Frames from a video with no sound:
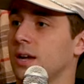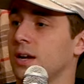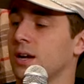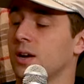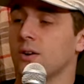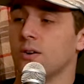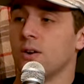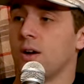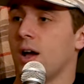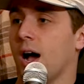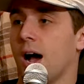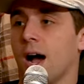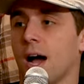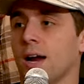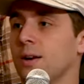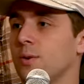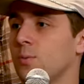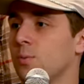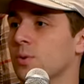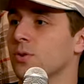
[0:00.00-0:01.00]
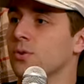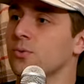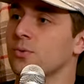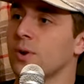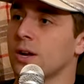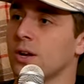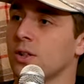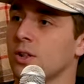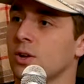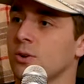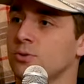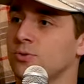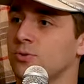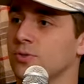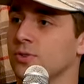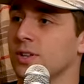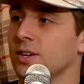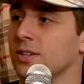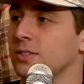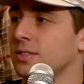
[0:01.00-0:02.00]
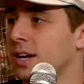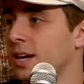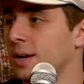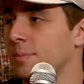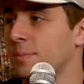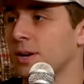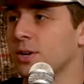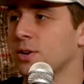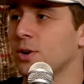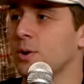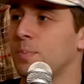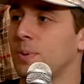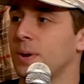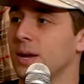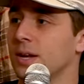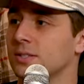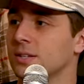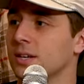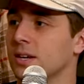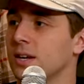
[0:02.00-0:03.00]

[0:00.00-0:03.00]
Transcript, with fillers: I go, I didn't wear the right clothes for this. Moms I had my have good tendency pants on.